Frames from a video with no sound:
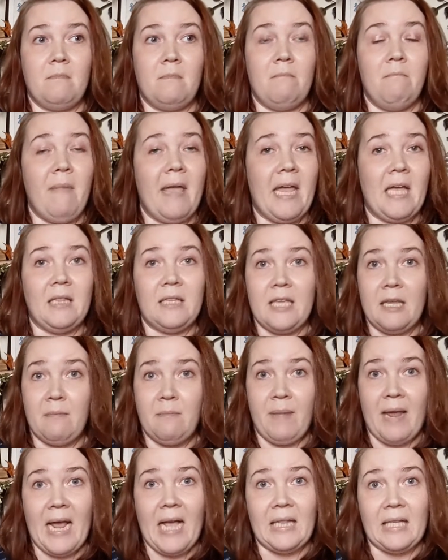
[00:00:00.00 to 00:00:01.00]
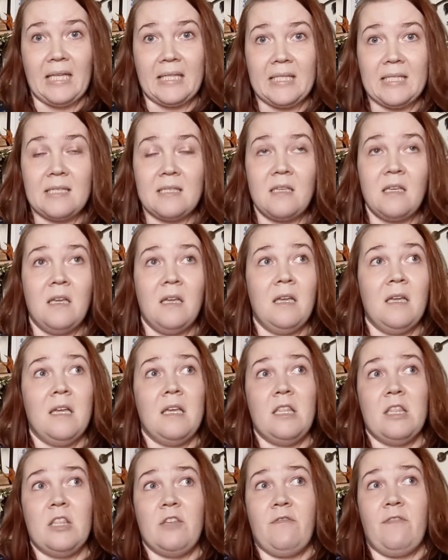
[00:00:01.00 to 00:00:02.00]
mail-in ballots,
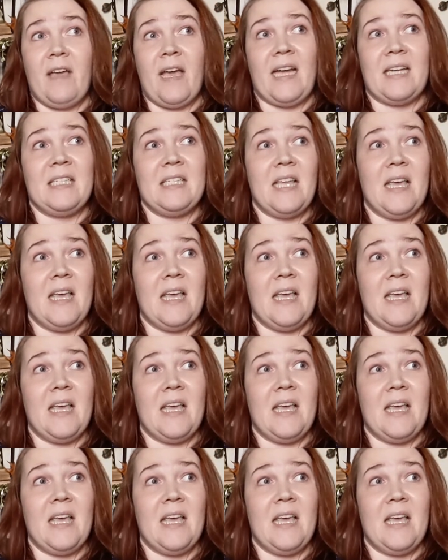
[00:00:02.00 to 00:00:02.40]
the fact